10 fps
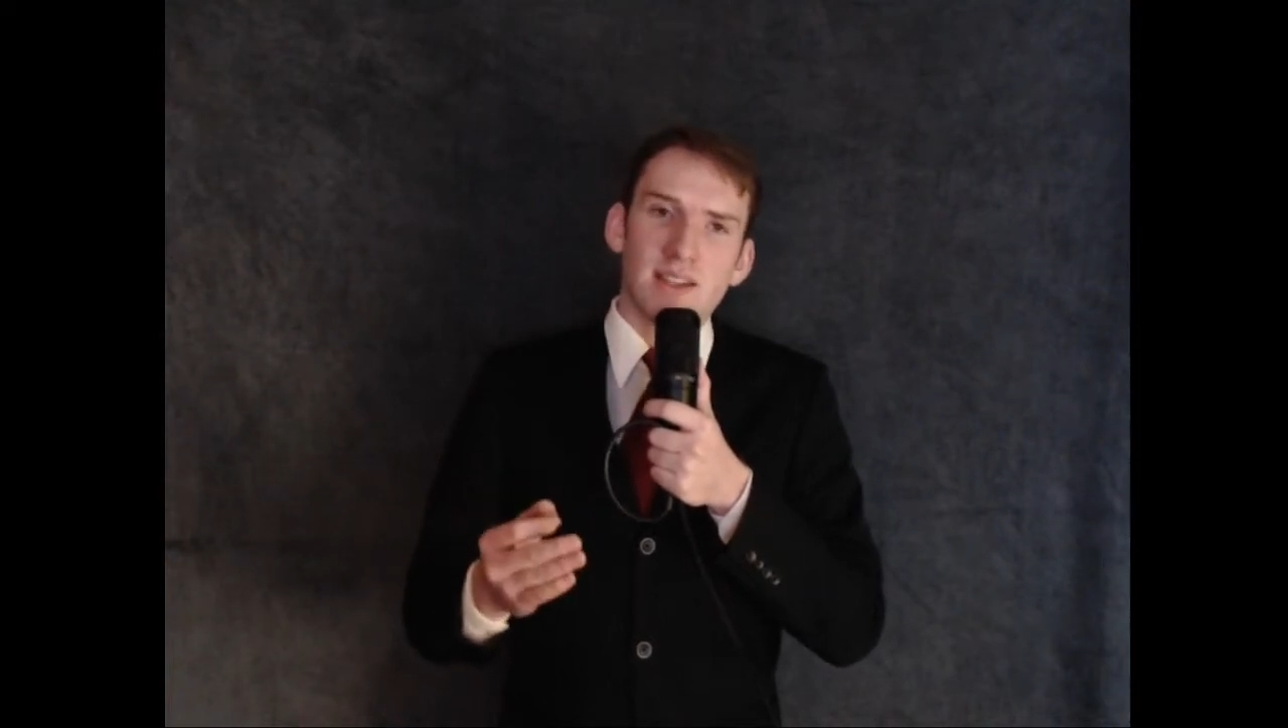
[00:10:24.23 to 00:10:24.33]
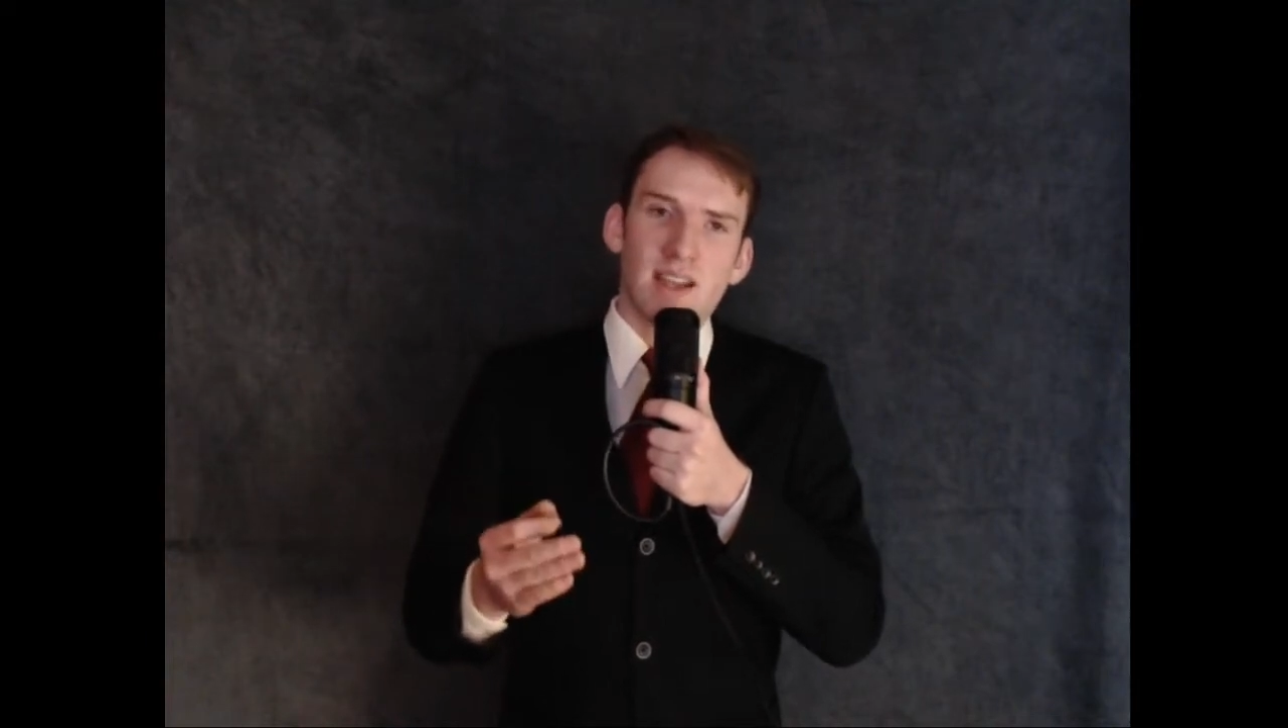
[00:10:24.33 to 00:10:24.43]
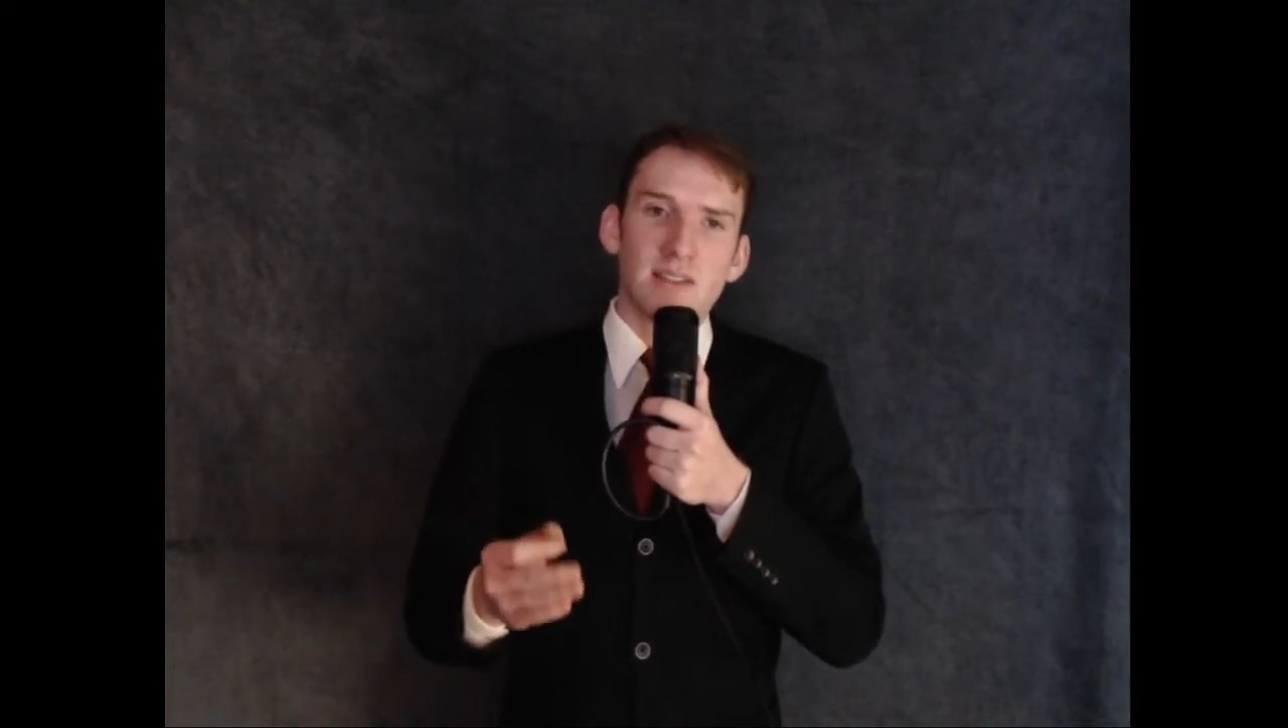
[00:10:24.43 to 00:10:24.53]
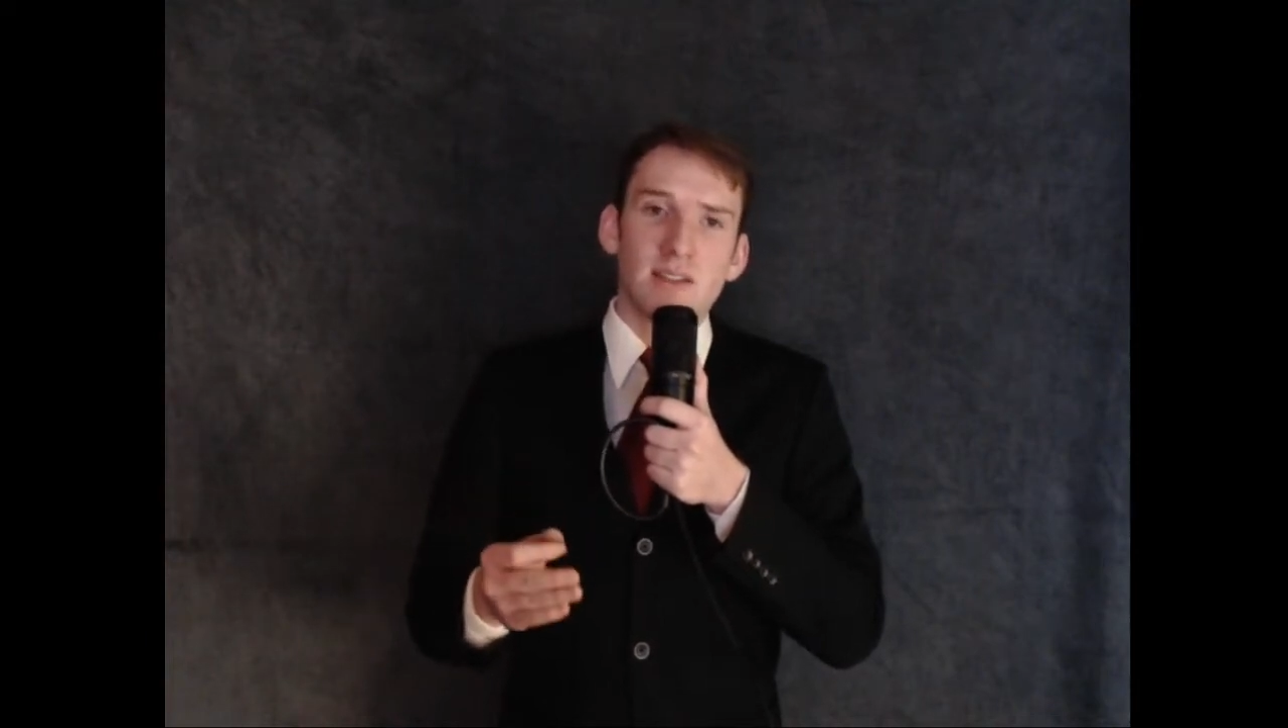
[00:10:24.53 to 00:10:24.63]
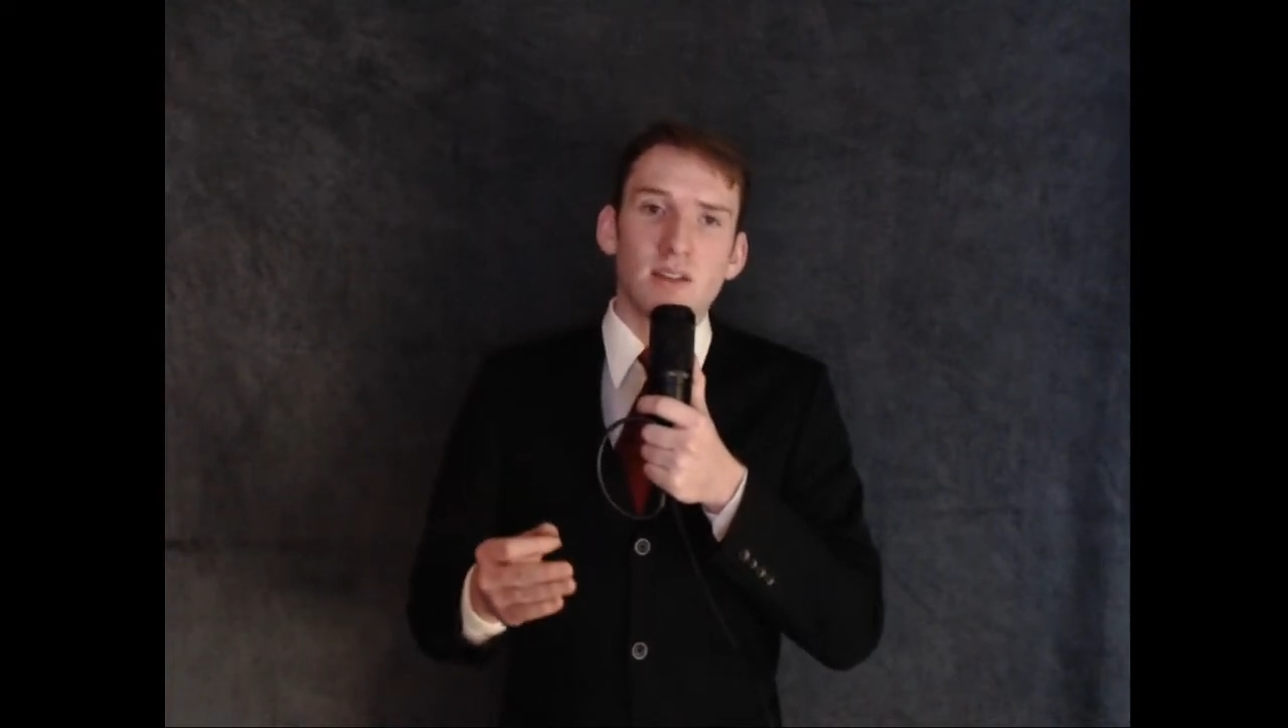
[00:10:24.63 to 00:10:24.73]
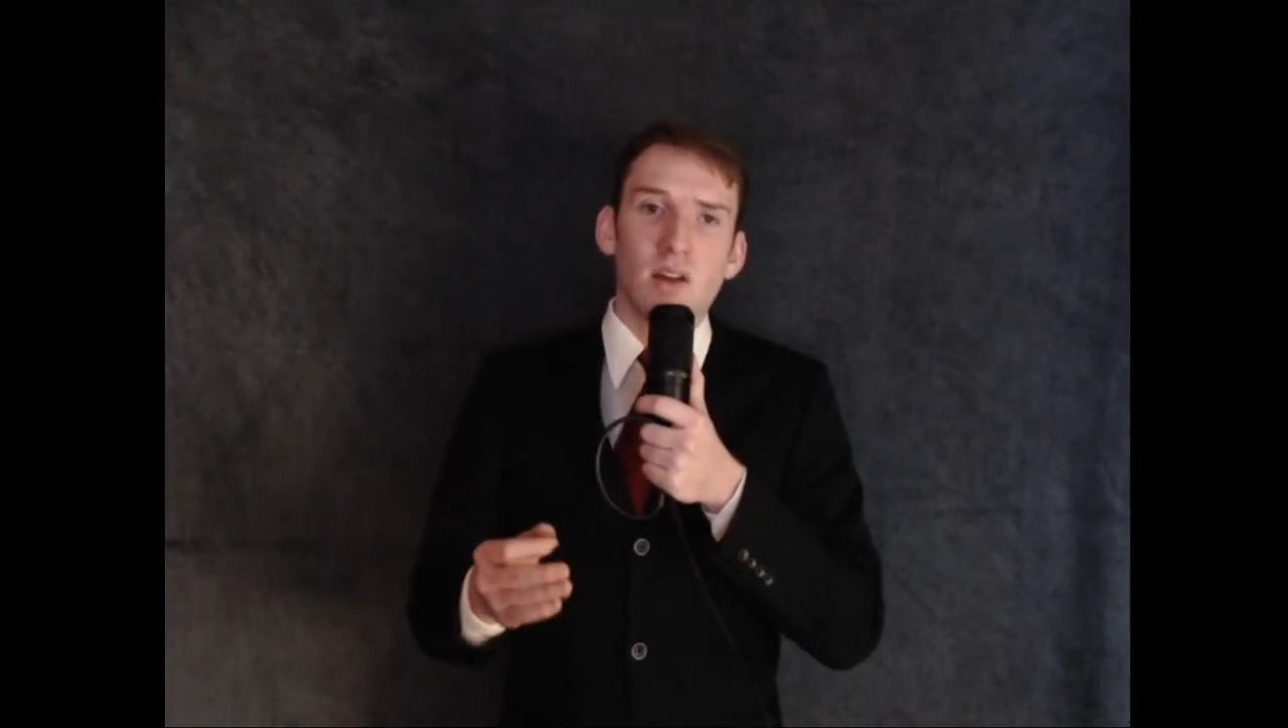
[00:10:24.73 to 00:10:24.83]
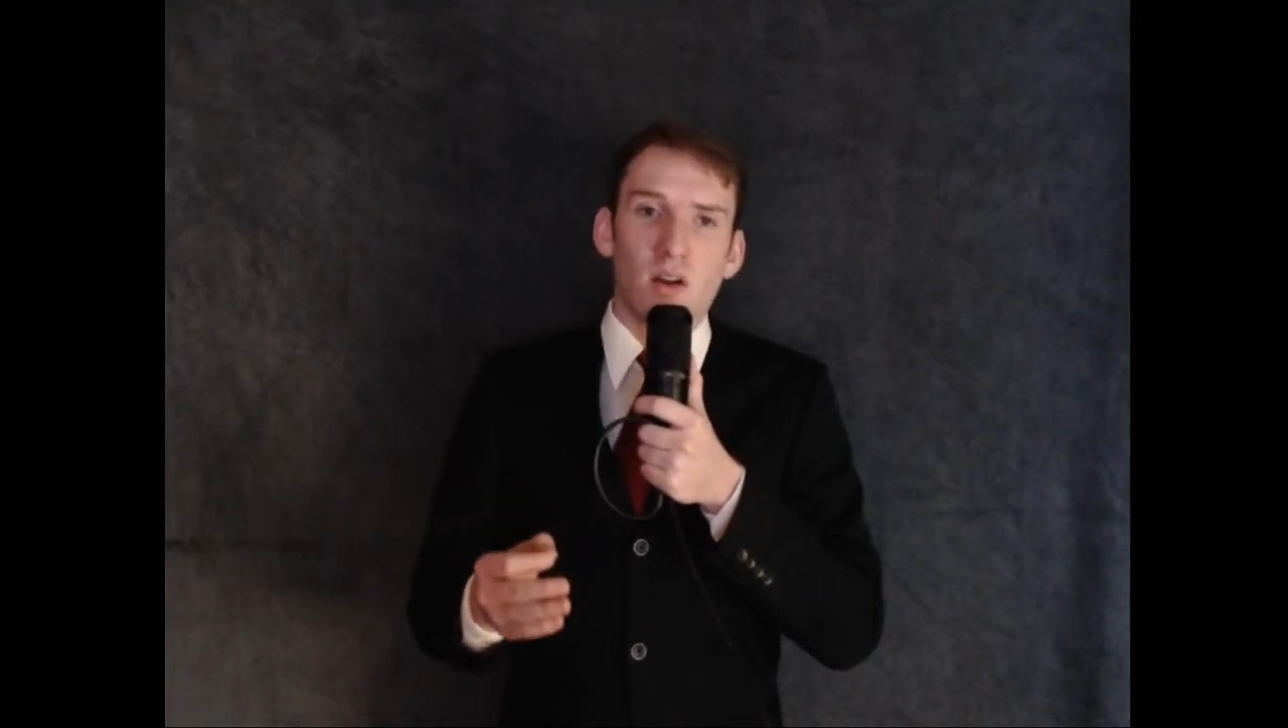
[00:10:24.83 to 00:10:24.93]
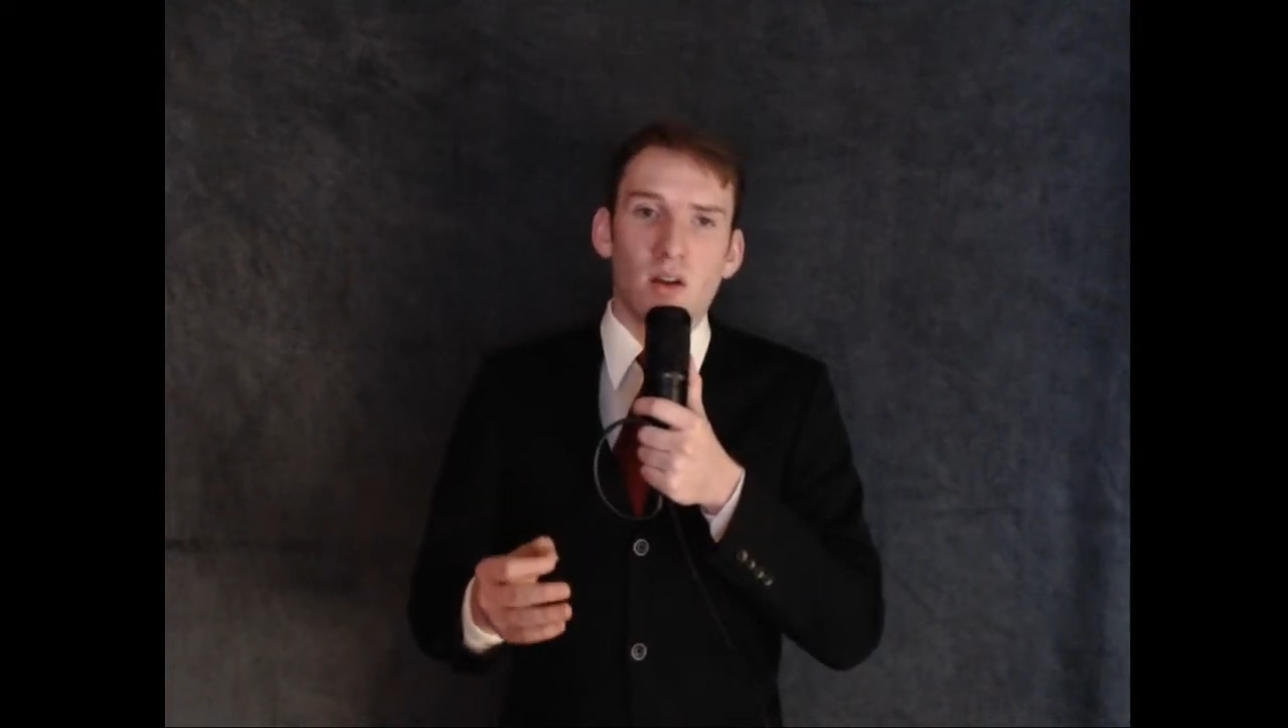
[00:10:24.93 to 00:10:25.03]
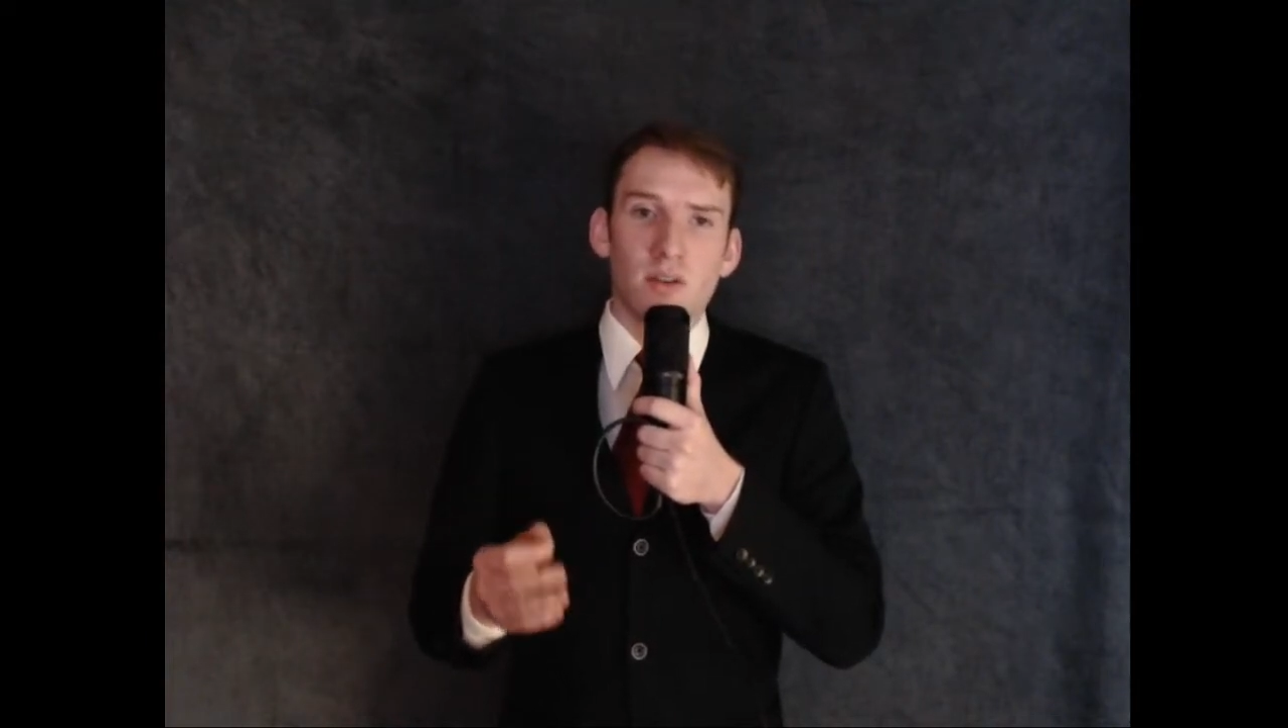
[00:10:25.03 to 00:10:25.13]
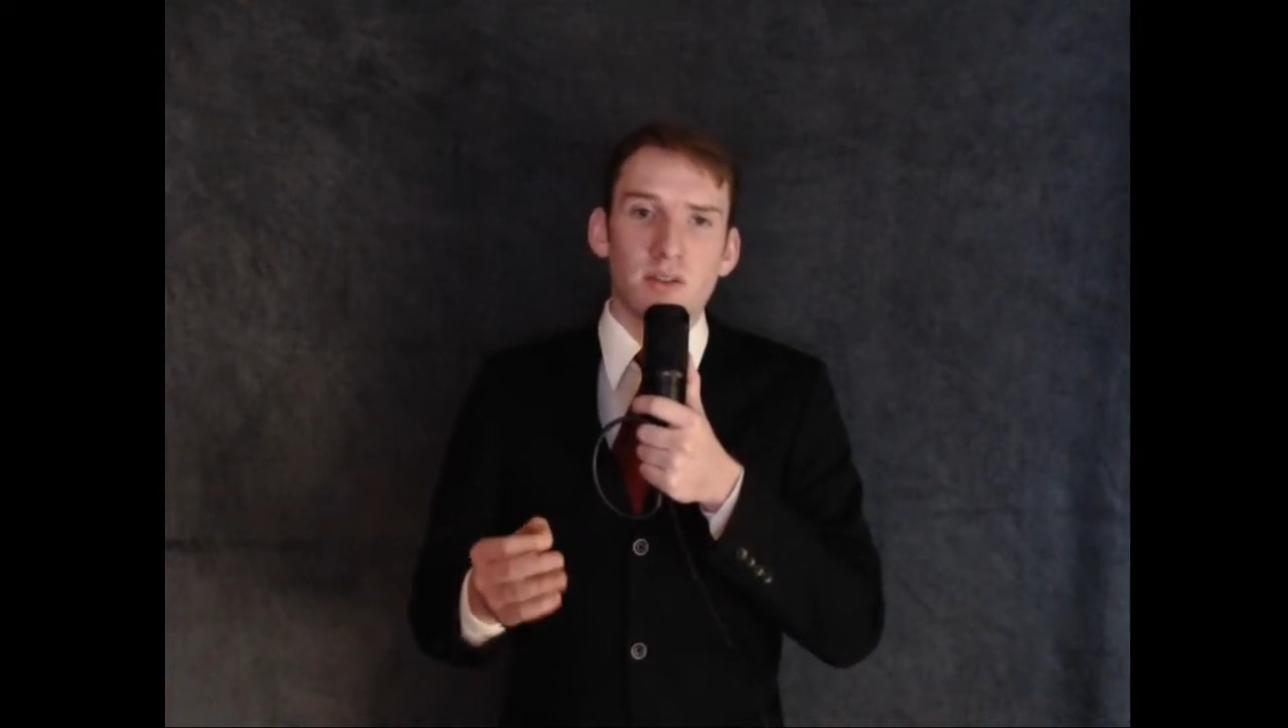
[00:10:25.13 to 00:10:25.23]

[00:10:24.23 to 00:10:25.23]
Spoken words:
test and cull